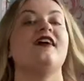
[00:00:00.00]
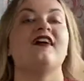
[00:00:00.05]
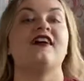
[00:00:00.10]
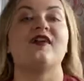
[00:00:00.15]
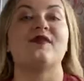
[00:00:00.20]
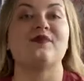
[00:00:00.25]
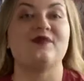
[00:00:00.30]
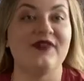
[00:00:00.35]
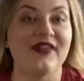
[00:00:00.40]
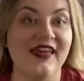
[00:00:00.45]

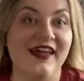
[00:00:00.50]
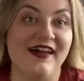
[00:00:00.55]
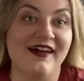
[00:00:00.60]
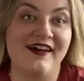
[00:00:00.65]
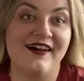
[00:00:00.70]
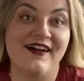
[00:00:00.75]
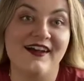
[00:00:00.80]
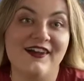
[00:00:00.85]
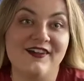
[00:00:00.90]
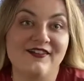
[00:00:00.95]
But yeah,
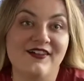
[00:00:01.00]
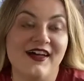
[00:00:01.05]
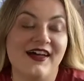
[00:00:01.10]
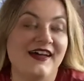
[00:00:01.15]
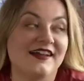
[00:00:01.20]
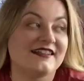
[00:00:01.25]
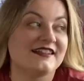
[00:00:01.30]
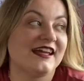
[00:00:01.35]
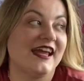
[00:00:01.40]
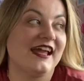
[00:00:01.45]
I've
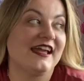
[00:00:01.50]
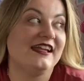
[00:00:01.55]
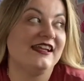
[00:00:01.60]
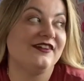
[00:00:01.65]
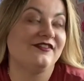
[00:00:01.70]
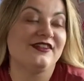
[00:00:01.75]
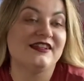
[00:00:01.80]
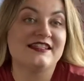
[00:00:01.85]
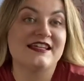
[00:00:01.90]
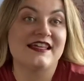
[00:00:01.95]
had a lovely
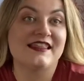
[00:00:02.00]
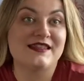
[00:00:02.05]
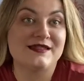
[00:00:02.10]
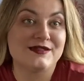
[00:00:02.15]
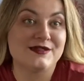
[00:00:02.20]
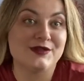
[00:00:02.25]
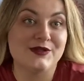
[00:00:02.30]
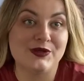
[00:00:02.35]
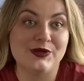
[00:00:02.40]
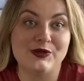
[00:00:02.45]
day at the
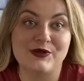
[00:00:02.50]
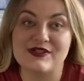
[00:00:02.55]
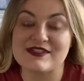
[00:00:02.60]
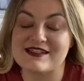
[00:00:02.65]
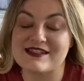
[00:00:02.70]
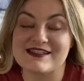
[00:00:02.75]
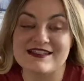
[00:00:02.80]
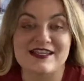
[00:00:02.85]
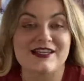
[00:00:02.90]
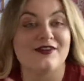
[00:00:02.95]
zoo. As I
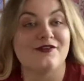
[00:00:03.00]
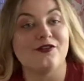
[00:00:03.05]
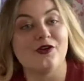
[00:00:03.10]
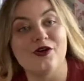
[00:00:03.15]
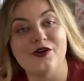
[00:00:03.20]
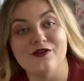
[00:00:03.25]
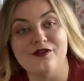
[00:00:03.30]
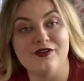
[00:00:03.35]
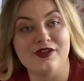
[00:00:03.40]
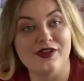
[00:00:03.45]
said, I've got a
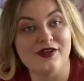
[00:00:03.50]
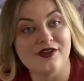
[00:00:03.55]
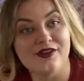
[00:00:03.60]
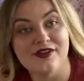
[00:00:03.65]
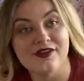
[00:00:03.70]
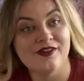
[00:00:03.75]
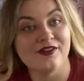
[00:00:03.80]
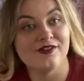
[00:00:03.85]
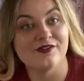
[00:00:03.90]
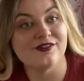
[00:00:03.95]
vlog
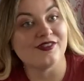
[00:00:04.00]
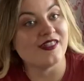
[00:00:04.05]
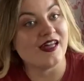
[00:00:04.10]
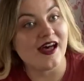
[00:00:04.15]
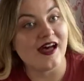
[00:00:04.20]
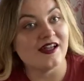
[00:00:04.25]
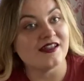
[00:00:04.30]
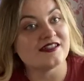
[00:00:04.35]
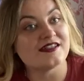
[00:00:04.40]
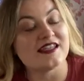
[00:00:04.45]

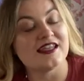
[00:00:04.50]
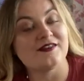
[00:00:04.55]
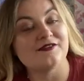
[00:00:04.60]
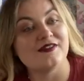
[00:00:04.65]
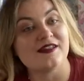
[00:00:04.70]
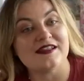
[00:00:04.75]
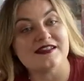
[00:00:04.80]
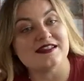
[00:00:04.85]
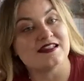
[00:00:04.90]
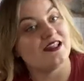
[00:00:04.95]
that, if
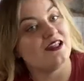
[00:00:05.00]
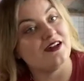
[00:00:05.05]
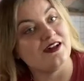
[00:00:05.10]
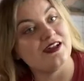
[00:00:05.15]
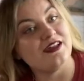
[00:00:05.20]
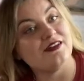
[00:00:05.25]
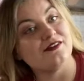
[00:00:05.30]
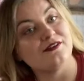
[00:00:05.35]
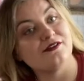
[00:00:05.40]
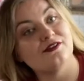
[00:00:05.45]
that's
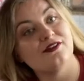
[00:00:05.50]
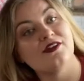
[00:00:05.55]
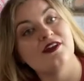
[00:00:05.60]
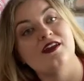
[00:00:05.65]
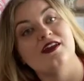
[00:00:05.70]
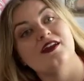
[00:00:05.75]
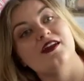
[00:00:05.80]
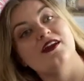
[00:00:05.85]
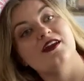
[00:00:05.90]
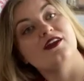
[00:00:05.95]
live,
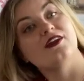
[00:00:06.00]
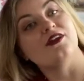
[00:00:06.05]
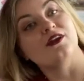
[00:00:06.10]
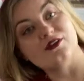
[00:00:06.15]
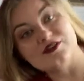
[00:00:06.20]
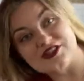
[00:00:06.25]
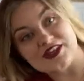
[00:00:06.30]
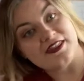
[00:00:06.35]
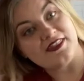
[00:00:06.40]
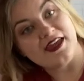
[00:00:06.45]
go
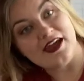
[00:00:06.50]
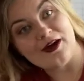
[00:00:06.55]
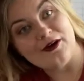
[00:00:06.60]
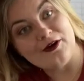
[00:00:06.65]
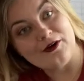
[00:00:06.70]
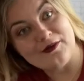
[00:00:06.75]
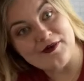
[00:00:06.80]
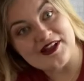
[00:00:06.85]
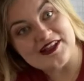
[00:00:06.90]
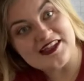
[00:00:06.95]
check that out on
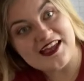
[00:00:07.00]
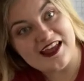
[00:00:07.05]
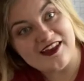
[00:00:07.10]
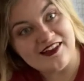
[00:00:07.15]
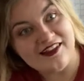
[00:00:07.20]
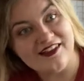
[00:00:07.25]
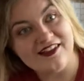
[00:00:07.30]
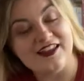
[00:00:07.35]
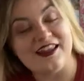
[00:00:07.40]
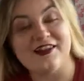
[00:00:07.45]
my
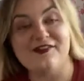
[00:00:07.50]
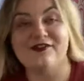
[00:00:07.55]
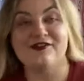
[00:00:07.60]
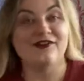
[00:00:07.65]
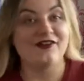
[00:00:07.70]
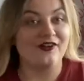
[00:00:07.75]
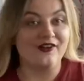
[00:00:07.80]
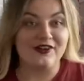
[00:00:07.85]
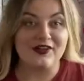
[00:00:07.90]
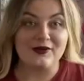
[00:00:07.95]
channel. If
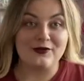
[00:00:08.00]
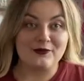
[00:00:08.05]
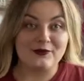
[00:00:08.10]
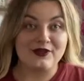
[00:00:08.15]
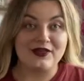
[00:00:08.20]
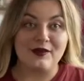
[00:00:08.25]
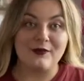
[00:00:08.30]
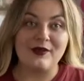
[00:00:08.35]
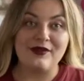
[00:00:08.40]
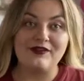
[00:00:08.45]
not, it will be
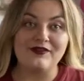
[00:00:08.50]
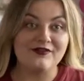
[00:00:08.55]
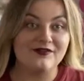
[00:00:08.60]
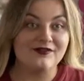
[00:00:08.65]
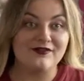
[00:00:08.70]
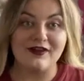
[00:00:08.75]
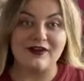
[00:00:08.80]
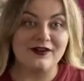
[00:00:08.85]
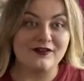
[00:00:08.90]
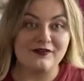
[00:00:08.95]
coming
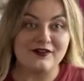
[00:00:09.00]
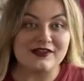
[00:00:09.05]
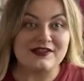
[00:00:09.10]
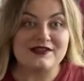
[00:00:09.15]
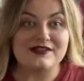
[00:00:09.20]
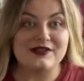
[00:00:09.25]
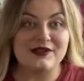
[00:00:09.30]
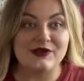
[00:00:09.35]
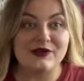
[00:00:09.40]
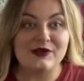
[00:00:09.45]
very, very
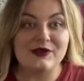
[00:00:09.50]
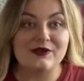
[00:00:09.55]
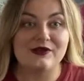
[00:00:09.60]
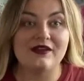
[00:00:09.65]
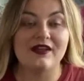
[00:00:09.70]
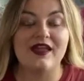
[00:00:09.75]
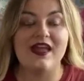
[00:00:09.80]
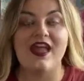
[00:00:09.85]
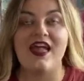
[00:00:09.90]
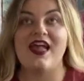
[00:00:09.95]
soon.
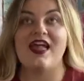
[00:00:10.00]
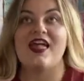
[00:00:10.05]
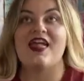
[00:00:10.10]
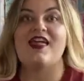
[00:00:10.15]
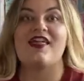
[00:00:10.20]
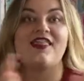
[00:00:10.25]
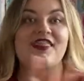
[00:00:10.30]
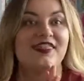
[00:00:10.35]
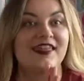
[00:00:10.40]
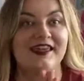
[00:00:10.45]

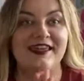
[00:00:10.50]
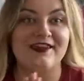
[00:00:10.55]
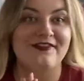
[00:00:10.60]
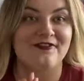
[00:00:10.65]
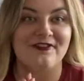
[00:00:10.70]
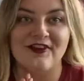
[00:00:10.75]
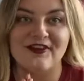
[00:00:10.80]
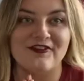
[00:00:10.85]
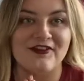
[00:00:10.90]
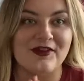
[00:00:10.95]
Thank you
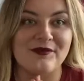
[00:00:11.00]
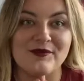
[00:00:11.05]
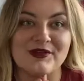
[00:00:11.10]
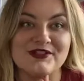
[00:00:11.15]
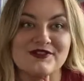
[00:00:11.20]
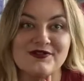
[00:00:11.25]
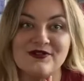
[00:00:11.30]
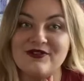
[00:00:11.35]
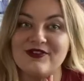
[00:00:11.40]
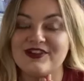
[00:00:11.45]
very, very much
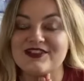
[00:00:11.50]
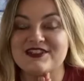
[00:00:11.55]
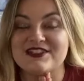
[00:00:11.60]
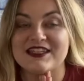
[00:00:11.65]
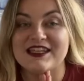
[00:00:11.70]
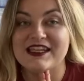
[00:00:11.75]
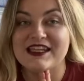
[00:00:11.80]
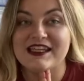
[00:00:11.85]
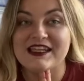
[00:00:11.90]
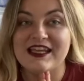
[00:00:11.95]
for
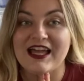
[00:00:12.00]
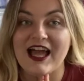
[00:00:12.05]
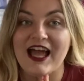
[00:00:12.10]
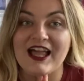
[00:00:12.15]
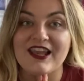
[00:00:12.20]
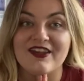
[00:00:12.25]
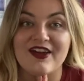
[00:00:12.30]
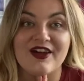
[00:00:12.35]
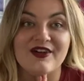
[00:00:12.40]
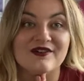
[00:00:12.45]
watching, and
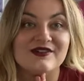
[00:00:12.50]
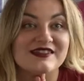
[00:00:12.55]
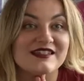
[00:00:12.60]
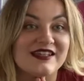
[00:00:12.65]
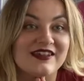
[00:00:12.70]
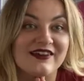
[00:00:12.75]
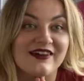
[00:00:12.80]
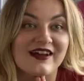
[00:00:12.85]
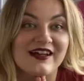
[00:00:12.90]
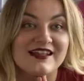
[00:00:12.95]
I will see you
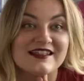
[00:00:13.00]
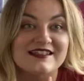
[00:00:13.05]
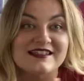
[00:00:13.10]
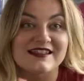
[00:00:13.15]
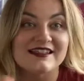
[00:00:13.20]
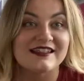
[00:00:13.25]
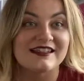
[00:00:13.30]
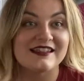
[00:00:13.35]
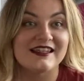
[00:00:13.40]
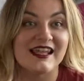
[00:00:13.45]
guys
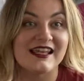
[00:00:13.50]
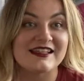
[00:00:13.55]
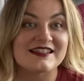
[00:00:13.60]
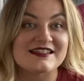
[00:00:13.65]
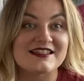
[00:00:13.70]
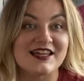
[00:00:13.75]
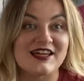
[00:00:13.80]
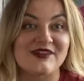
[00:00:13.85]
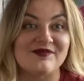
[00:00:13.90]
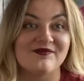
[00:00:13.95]
next
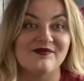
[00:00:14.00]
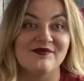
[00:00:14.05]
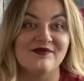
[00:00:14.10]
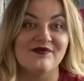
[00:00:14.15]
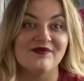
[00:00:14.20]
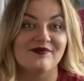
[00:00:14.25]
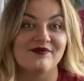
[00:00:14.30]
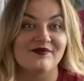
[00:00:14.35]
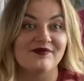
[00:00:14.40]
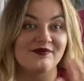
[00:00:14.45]
time.
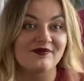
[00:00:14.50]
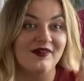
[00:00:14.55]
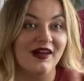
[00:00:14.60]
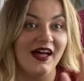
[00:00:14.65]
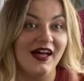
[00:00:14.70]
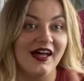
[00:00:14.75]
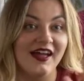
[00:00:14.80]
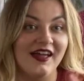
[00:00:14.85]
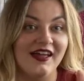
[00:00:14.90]
Bye!